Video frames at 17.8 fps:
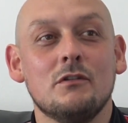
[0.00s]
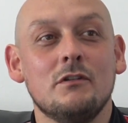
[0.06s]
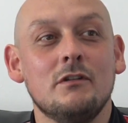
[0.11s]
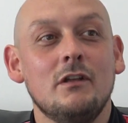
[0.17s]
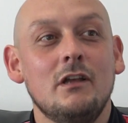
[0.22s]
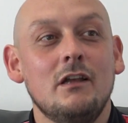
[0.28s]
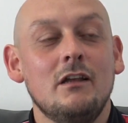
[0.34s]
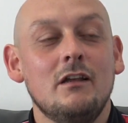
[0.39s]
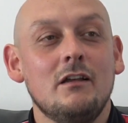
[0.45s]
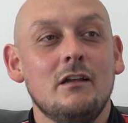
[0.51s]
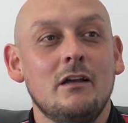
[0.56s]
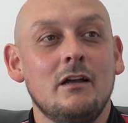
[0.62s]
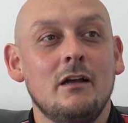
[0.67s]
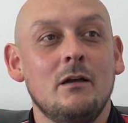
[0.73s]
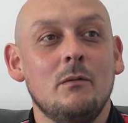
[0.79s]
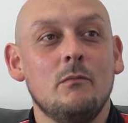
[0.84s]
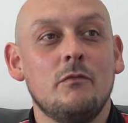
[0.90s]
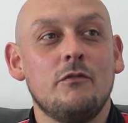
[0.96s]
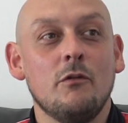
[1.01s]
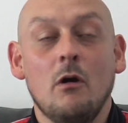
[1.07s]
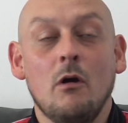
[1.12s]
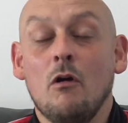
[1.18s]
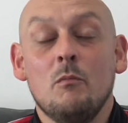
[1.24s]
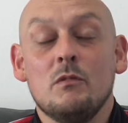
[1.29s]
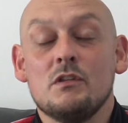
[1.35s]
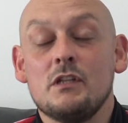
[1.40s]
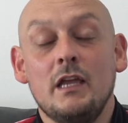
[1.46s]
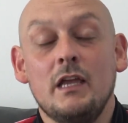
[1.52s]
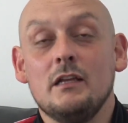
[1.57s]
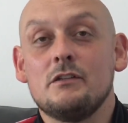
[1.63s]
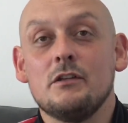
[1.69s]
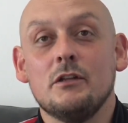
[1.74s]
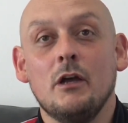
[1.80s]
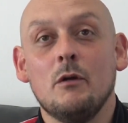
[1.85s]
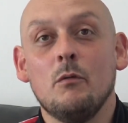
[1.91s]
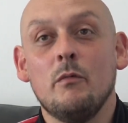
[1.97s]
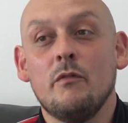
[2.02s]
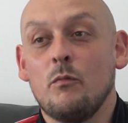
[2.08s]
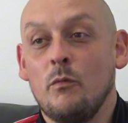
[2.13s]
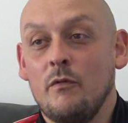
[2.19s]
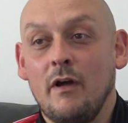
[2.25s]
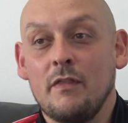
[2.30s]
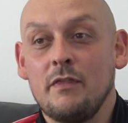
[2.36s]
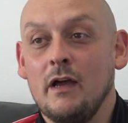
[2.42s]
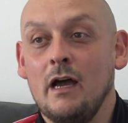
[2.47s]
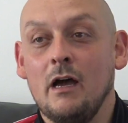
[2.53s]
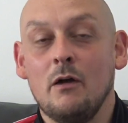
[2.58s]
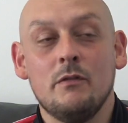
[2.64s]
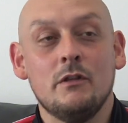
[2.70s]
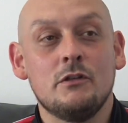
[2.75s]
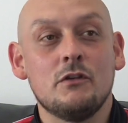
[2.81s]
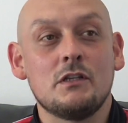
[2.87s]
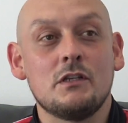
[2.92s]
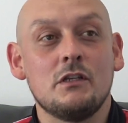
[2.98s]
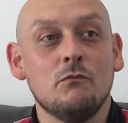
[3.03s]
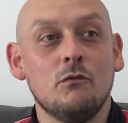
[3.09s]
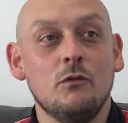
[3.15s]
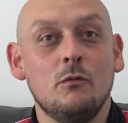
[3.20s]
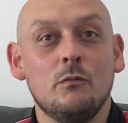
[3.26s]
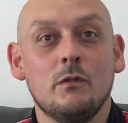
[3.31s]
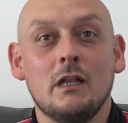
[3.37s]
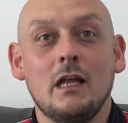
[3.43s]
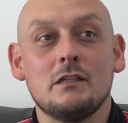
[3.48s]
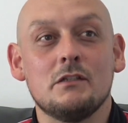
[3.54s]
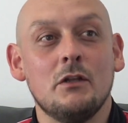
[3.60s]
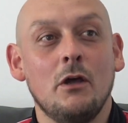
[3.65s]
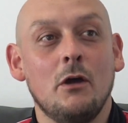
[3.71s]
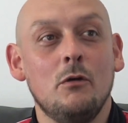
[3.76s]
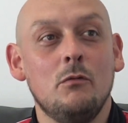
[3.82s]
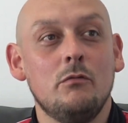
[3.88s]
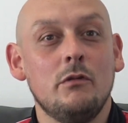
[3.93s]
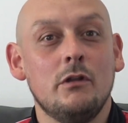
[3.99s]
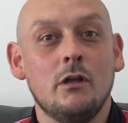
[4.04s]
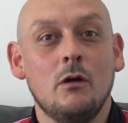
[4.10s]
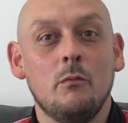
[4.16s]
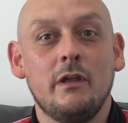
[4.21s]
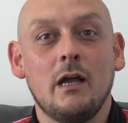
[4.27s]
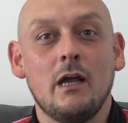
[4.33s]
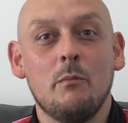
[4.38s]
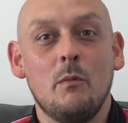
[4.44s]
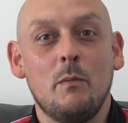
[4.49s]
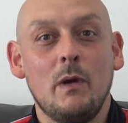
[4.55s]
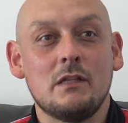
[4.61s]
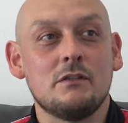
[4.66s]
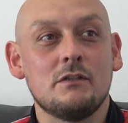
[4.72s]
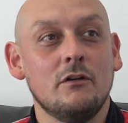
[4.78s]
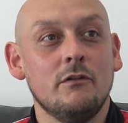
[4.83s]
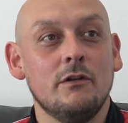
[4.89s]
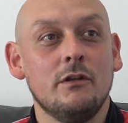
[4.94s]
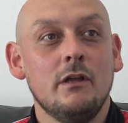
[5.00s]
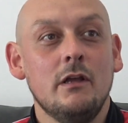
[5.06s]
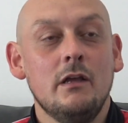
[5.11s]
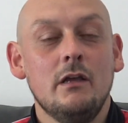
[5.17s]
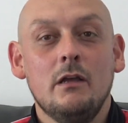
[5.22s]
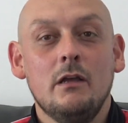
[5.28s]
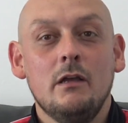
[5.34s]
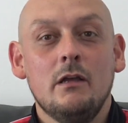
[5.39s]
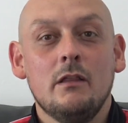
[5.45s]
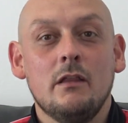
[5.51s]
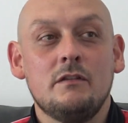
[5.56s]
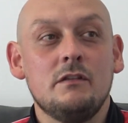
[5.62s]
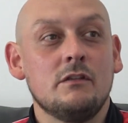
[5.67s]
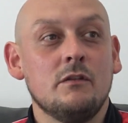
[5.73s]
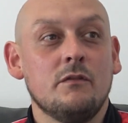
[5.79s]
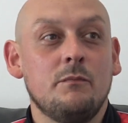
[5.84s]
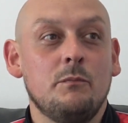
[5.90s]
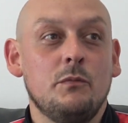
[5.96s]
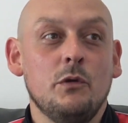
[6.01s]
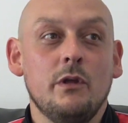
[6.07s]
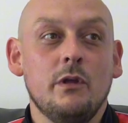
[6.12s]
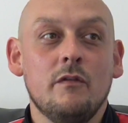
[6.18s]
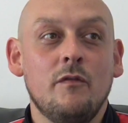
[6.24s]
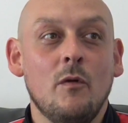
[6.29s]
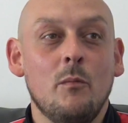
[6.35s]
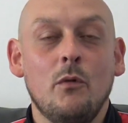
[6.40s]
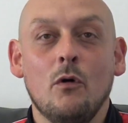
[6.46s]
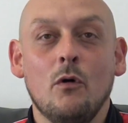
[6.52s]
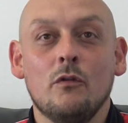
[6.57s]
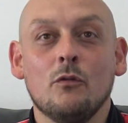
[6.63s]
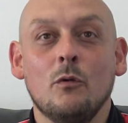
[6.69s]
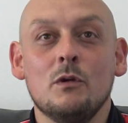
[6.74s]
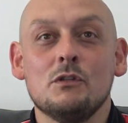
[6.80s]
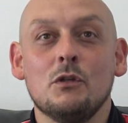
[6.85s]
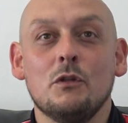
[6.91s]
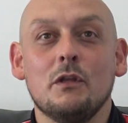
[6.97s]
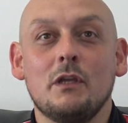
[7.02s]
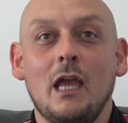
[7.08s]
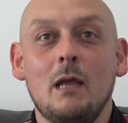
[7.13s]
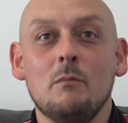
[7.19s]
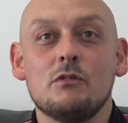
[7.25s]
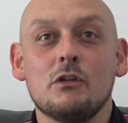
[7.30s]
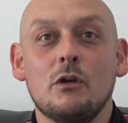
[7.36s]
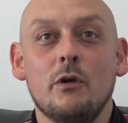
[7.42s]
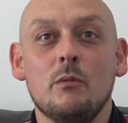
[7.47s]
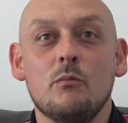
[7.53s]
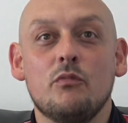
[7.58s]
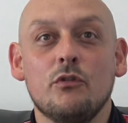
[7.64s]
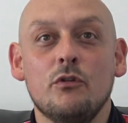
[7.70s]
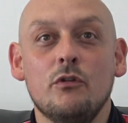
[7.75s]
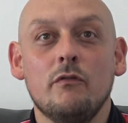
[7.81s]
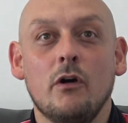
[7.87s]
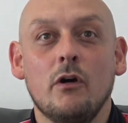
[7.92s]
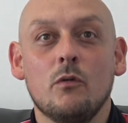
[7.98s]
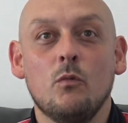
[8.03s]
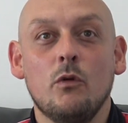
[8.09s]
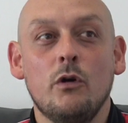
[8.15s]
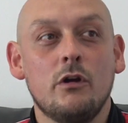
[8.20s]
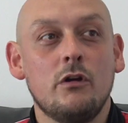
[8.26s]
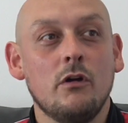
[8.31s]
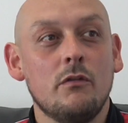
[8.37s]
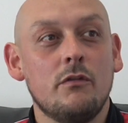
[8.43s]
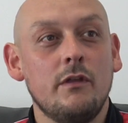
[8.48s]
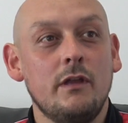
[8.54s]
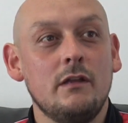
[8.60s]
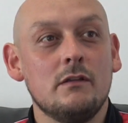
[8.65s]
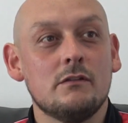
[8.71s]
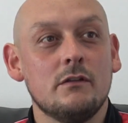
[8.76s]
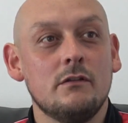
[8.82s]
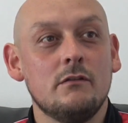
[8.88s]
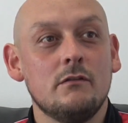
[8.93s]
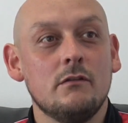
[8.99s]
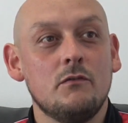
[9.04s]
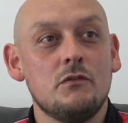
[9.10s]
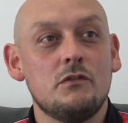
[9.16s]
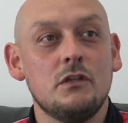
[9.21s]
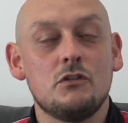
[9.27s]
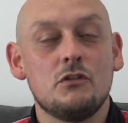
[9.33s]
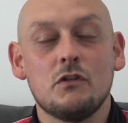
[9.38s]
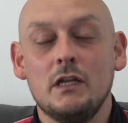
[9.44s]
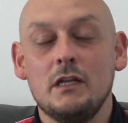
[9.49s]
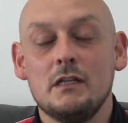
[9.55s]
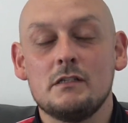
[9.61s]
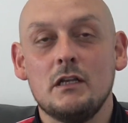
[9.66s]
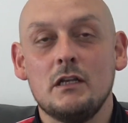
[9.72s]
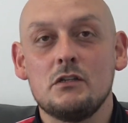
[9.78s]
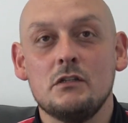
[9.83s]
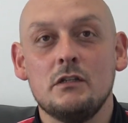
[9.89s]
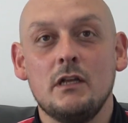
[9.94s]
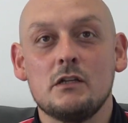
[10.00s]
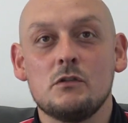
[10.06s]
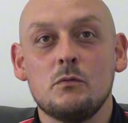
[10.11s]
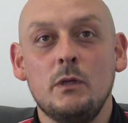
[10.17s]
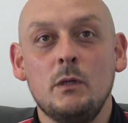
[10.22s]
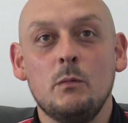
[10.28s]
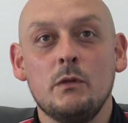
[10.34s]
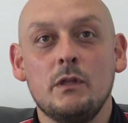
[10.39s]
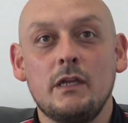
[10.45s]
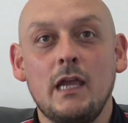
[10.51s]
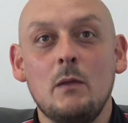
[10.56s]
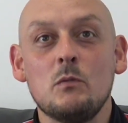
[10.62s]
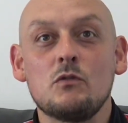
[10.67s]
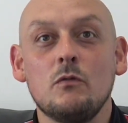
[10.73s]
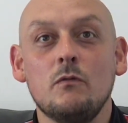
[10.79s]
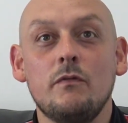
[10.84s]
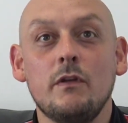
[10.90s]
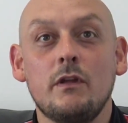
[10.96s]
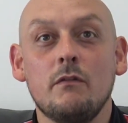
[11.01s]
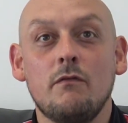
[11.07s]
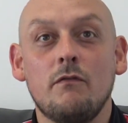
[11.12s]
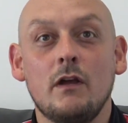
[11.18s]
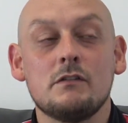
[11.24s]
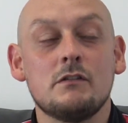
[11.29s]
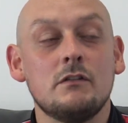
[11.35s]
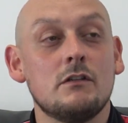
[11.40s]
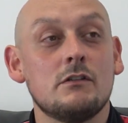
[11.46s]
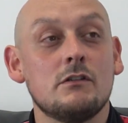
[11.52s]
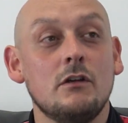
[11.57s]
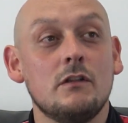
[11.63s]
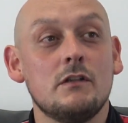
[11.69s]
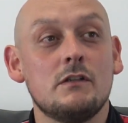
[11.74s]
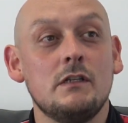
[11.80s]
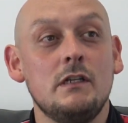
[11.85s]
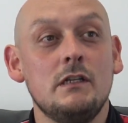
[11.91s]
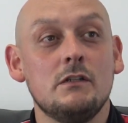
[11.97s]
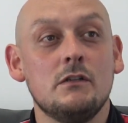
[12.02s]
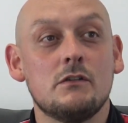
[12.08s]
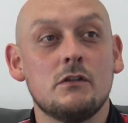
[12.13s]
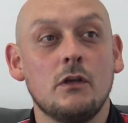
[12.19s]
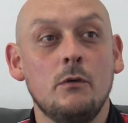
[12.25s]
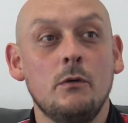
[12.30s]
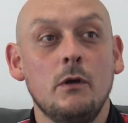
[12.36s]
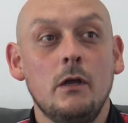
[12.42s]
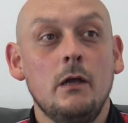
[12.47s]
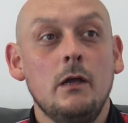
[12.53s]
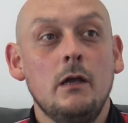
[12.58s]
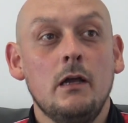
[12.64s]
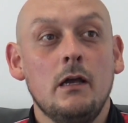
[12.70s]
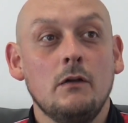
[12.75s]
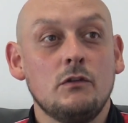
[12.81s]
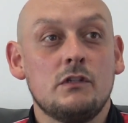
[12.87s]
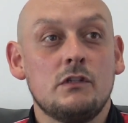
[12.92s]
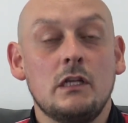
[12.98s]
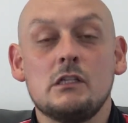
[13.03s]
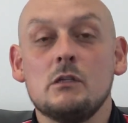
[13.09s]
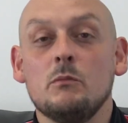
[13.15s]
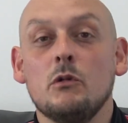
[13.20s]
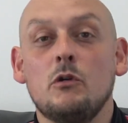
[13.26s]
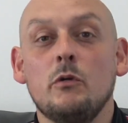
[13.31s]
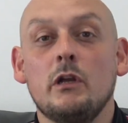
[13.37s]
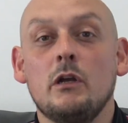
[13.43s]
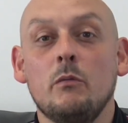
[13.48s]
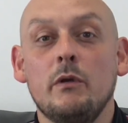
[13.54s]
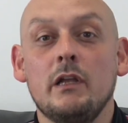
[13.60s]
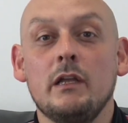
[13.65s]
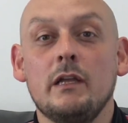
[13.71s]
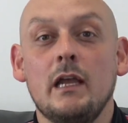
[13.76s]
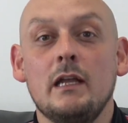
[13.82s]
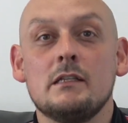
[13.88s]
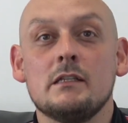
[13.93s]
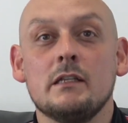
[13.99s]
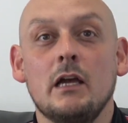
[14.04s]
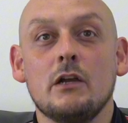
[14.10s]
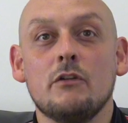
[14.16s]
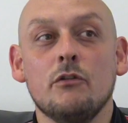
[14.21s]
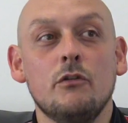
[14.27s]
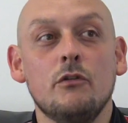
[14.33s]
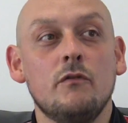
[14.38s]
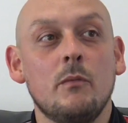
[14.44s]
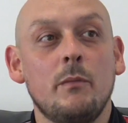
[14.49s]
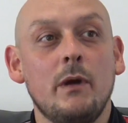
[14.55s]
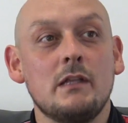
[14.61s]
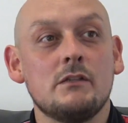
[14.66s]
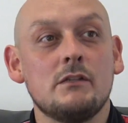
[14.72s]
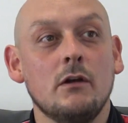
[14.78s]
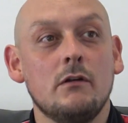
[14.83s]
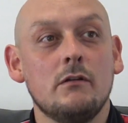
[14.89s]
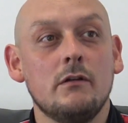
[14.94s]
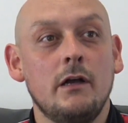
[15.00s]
And through our own mistakes, we've had that out in the dressing room. The lads know we can be better, and this is the beauty of football. There's always another game to go and improve on and work on things, and obviously a training session next week. But the games come thick and fast at the start of the season, so I've just said to them, the quicker we can get into that groove, the better.